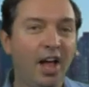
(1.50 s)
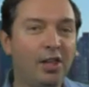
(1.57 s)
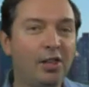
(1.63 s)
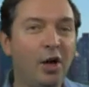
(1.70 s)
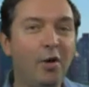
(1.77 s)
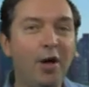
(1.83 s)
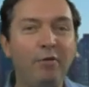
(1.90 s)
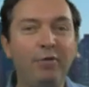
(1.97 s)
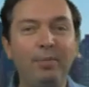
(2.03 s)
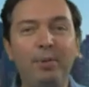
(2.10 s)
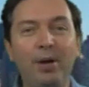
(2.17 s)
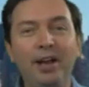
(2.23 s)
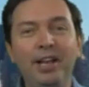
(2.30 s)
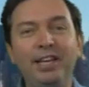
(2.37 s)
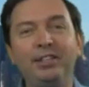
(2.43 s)
Hello
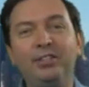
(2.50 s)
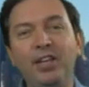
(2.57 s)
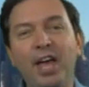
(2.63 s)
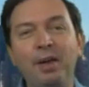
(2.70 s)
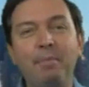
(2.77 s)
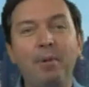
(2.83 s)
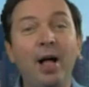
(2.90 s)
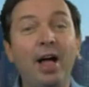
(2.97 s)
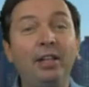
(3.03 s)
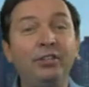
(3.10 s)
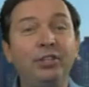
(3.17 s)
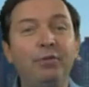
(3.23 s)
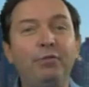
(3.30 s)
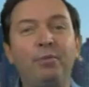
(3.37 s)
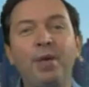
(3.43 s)
everybody, it's Ed
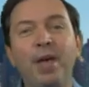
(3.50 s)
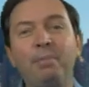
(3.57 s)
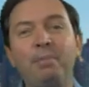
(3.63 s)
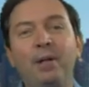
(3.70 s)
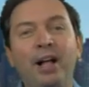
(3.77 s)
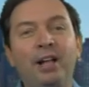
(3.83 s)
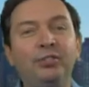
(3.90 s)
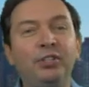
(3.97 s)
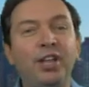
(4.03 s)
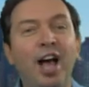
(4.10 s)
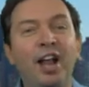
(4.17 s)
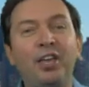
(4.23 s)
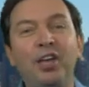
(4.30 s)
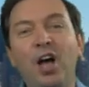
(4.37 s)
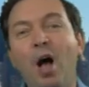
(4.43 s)
Ponsi from
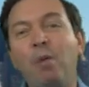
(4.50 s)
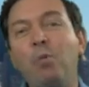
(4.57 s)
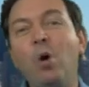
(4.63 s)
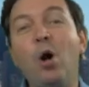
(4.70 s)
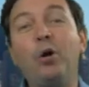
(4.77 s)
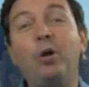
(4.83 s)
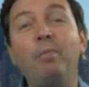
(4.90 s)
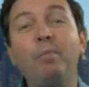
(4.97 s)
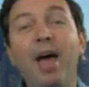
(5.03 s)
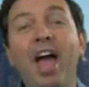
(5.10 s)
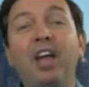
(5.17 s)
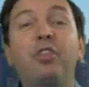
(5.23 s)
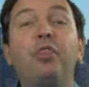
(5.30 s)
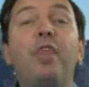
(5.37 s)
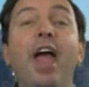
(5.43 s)
edponsi.com. Welcome
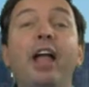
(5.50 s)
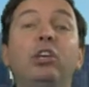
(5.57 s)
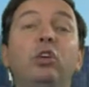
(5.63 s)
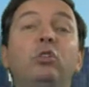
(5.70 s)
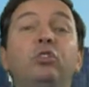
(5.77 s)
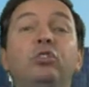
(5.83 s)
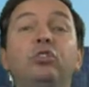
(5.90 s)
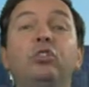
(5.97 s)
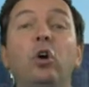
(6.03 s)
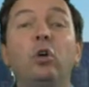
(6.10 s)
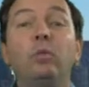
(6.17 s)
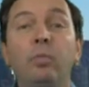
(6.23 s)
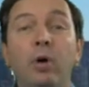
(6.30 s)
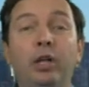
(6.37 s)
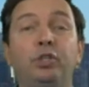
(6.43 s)
back. Thank you
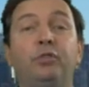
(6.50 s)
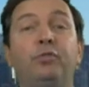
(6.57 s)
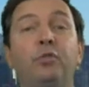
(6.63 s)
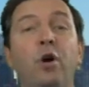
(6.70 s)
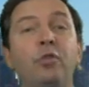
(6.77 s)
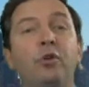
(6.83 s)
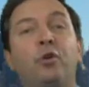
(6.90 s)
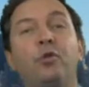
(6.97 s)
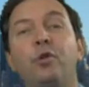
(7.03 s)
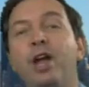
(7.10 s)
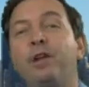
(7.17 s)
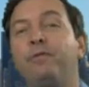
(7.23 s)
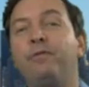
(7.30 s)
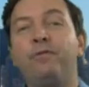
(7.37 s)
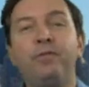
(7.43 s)
so much for all the
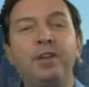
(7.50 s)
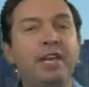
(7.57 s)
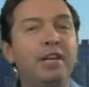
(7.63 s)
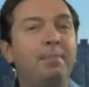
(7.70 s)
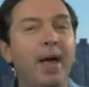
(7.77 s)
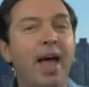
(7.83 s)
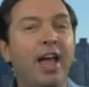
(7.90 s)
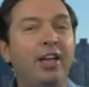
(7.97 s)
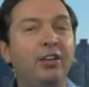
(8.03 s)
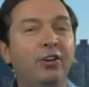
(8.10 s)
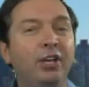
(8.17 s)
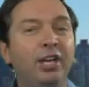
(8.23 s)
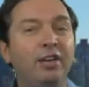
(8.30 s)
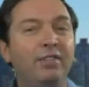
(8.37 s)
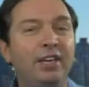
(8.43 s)
great feedback
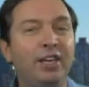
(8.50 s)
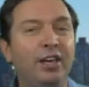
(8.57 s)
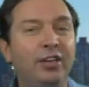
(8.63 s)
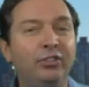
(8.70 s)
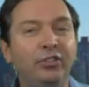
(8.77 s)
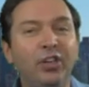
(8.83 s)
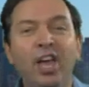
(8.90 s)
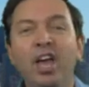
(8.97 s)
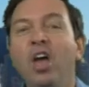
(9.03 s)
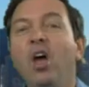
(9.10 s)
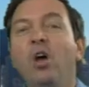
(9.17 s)
you're giving us.